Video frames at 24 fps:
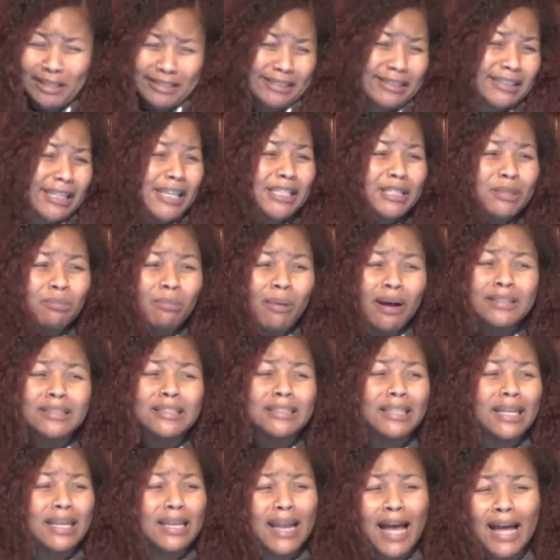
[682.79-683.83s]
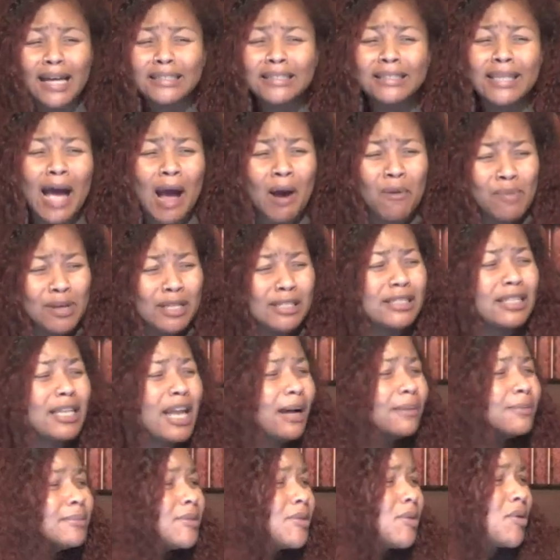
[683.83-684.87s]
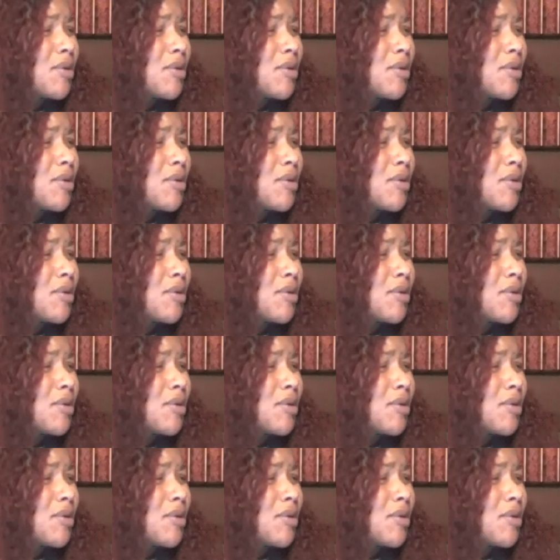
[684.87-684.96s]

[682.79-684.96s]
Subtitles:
6 months is the last time we slept